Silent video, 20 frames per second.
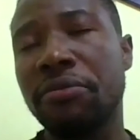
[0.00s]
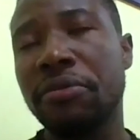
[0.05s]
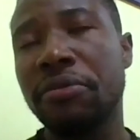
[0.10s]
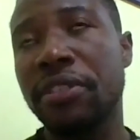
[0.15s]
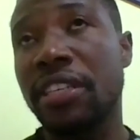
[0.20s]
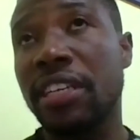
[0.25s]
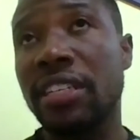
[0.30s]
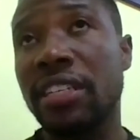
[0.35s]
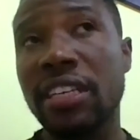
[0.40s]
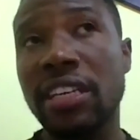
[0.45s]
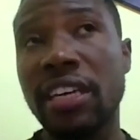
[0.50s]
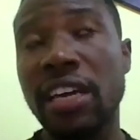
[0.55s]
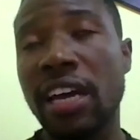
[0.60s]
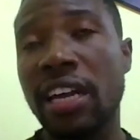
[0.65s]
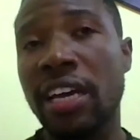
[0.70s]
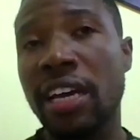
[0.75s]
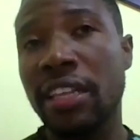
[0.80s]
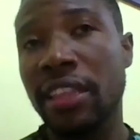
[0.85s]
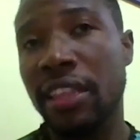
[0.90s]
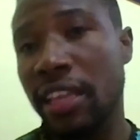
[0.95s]
recently
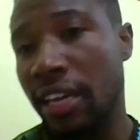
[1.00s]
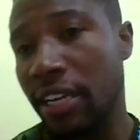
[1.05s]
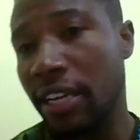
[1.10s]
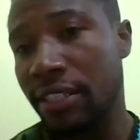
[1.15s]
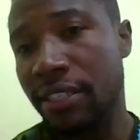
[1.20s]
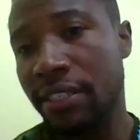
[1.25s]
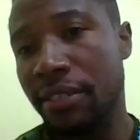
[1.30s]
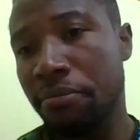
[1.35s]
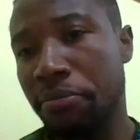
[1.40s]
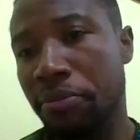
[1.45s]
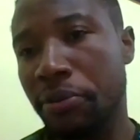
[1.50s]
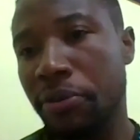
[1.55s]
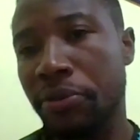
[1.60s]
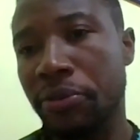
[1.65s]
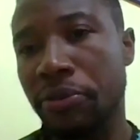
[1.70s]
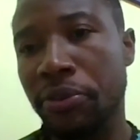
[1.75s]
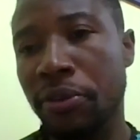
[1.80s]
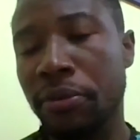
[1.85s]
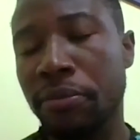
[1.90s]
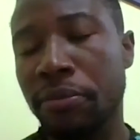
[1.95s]
had our 3rd
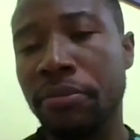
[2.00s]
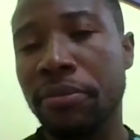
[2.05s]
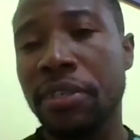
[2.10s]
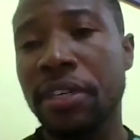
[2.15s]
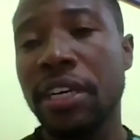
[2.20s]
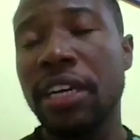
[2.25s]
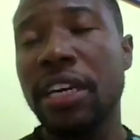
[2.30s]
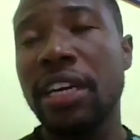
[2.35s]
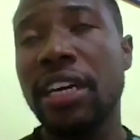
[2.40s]
symposium,